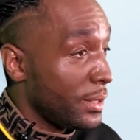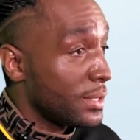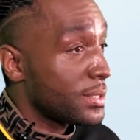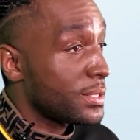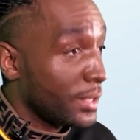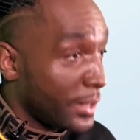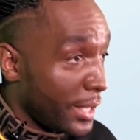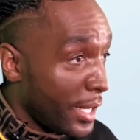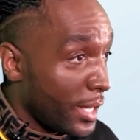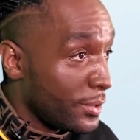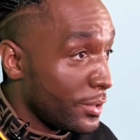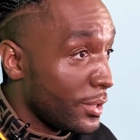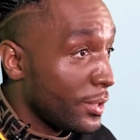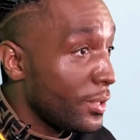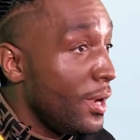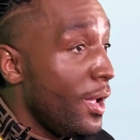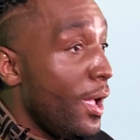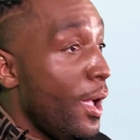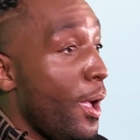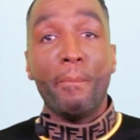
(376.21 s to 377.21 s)
is together.
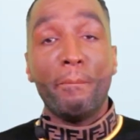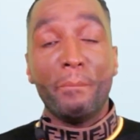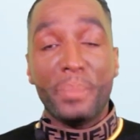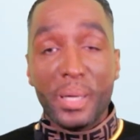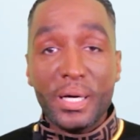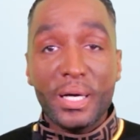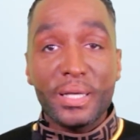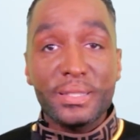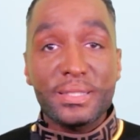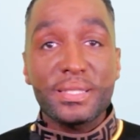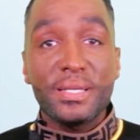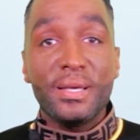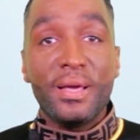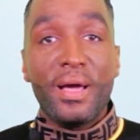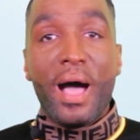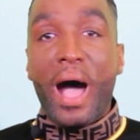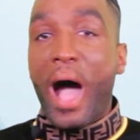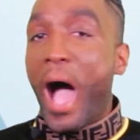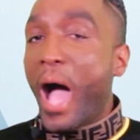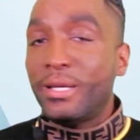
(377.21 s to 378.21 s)
But
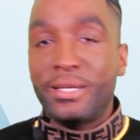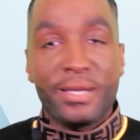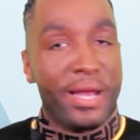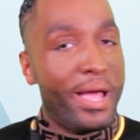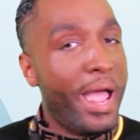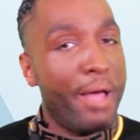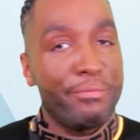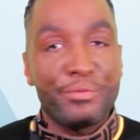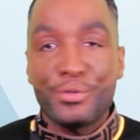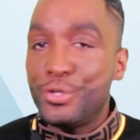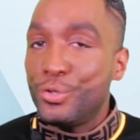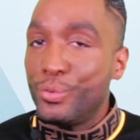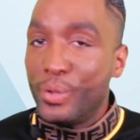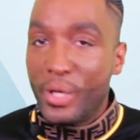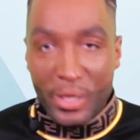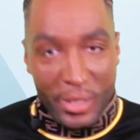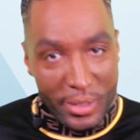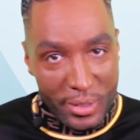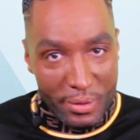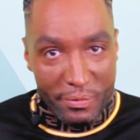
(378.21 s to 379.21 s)
I did not have to do
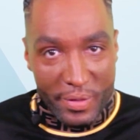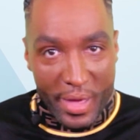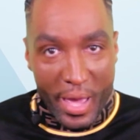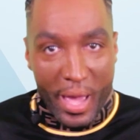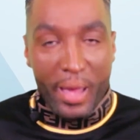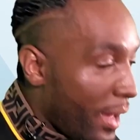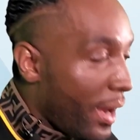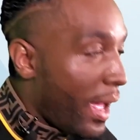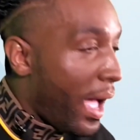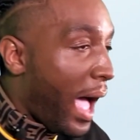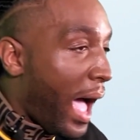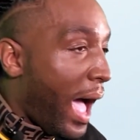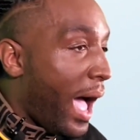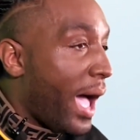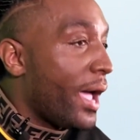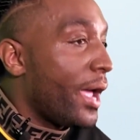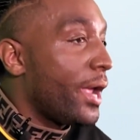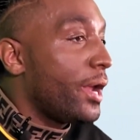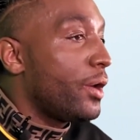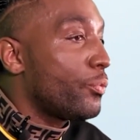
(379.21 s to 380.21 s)
any of that.
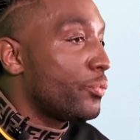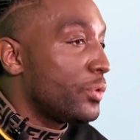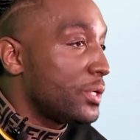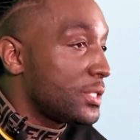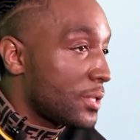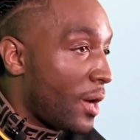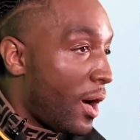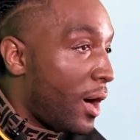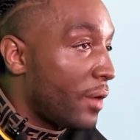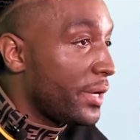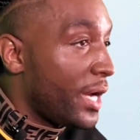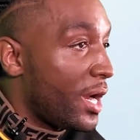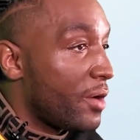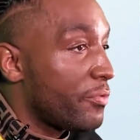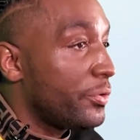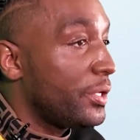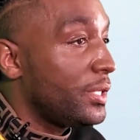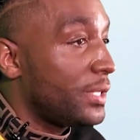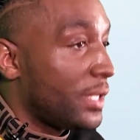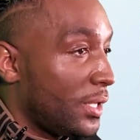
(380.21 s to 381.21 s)
I resolved
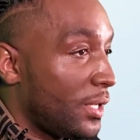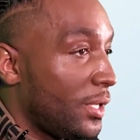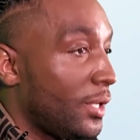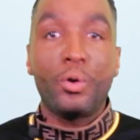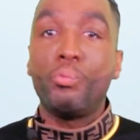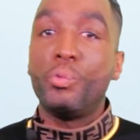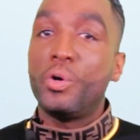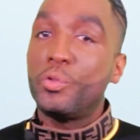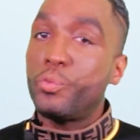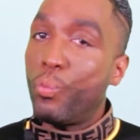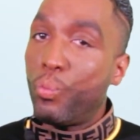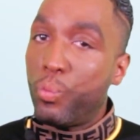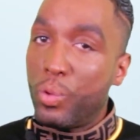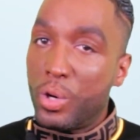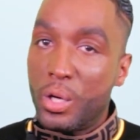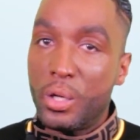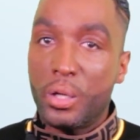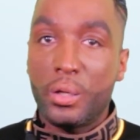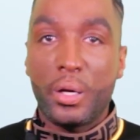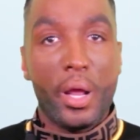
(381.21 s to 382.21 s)
everything with
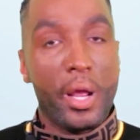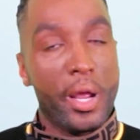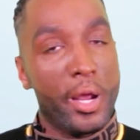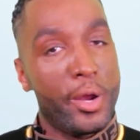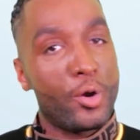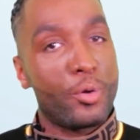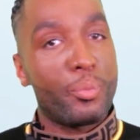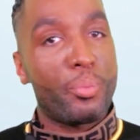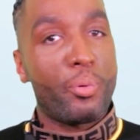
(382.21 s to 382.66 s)
one hair